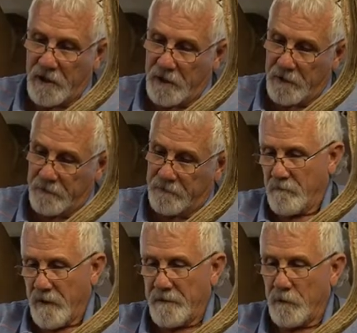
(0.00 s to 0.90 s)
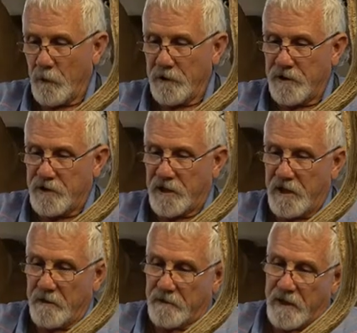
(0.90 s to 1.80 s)
deer, maybe one that your
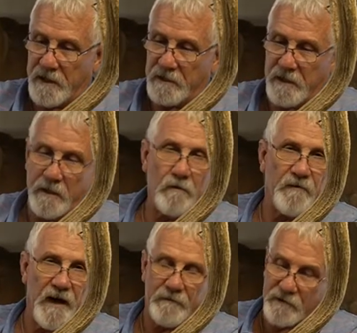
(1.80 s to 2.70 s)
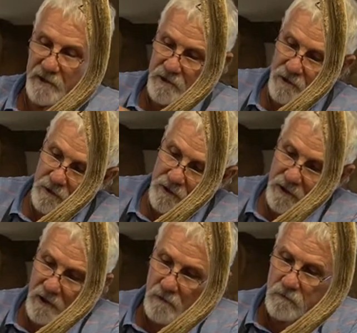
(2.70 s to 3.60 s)
kid, kid killed five or six years
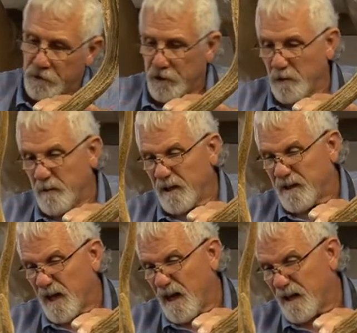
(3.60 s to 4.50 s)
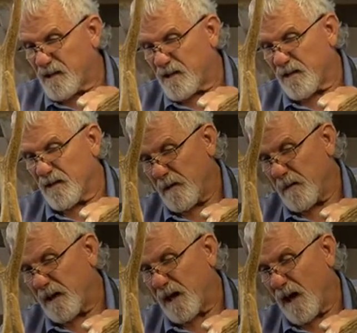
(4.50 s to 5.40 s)
ago. Shoot me a text or give
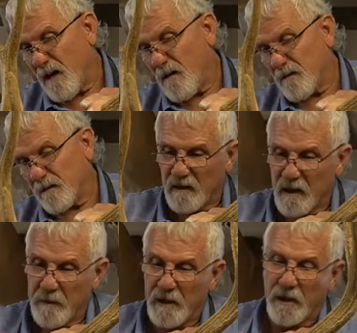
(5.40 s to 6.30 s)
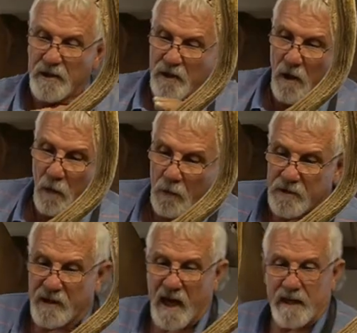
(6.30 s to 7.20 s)
me a call and let me look at the
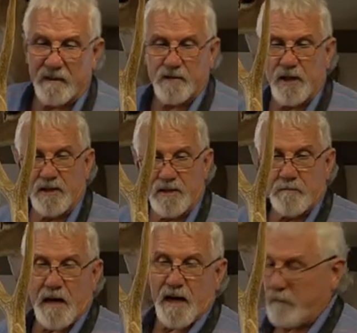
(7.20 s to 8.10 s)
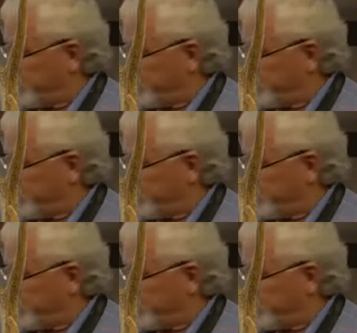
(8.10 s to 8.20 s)
horns and I can judge him by